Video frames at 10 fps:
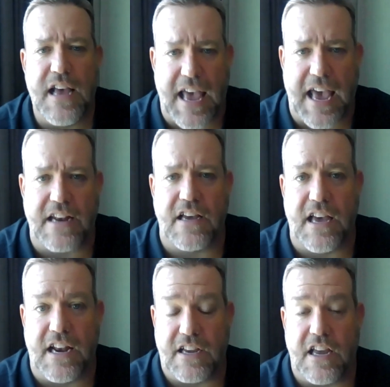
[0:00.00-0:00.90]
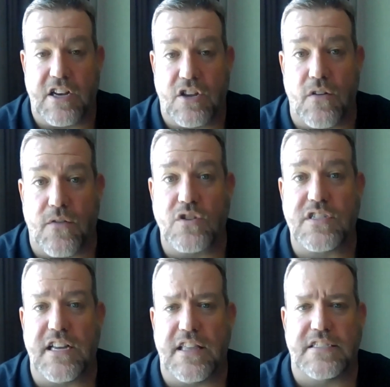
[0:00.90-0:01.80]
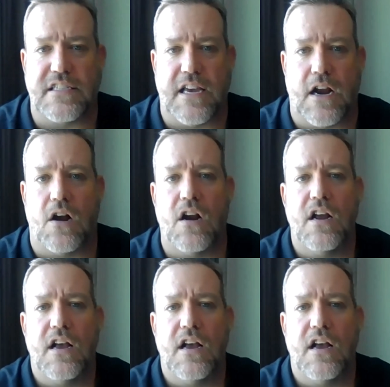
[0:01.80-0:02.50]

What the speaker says: and a university that's there.